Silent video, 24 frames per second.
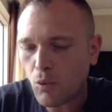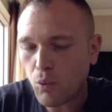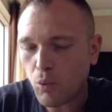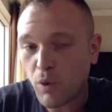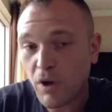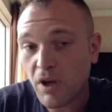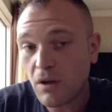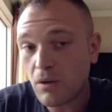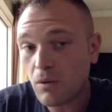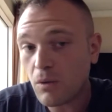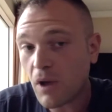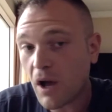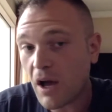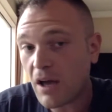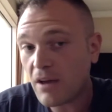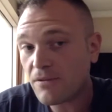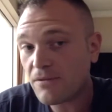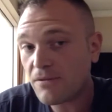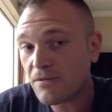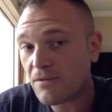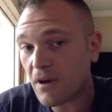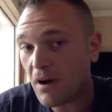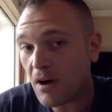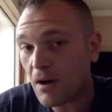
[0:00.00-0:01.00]
real
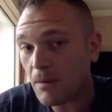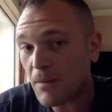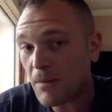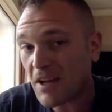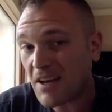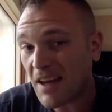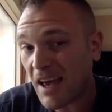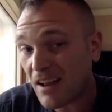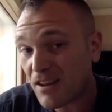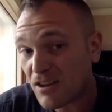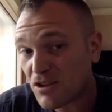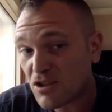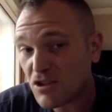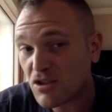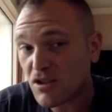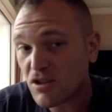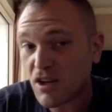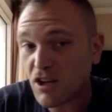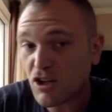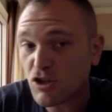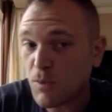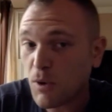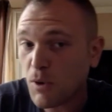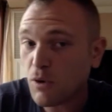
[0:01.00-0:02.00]
life um, analysis
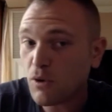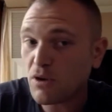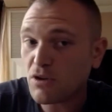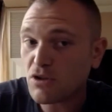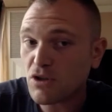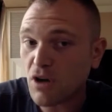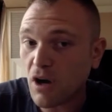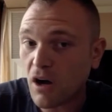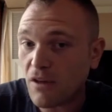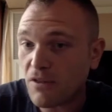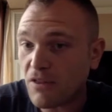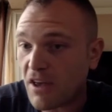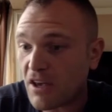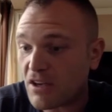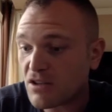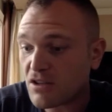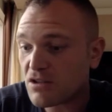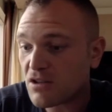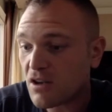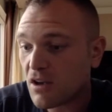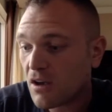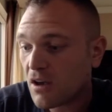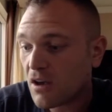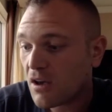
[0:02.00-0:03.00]
and experience on
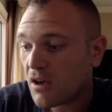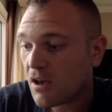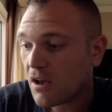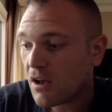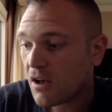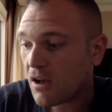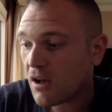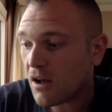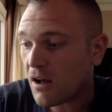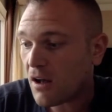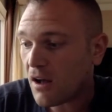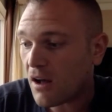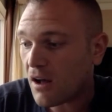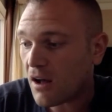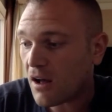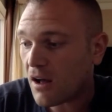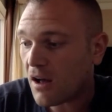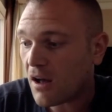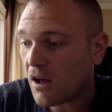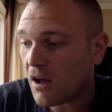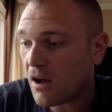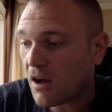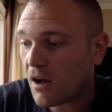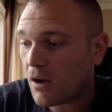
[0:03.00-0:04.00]
this. Uh,
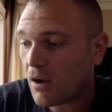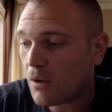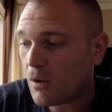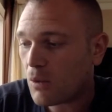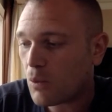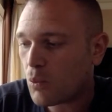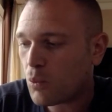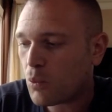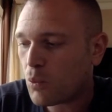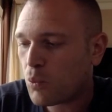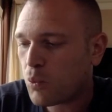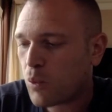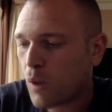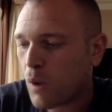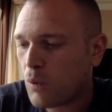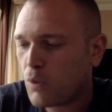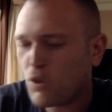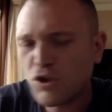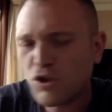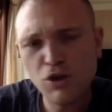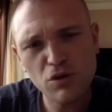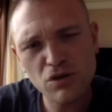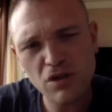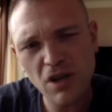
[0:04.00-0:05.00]
what
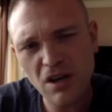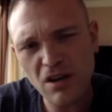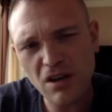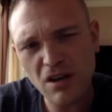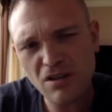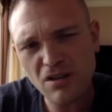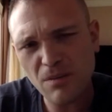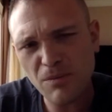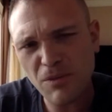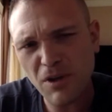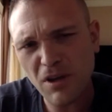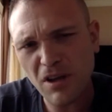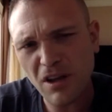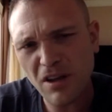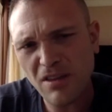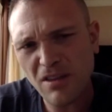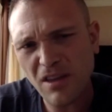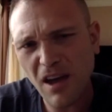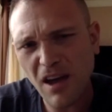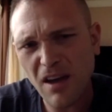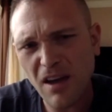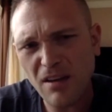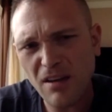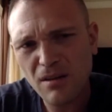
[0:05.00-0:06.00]
would you say to something like
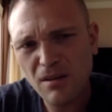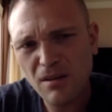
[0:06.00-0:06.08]
that?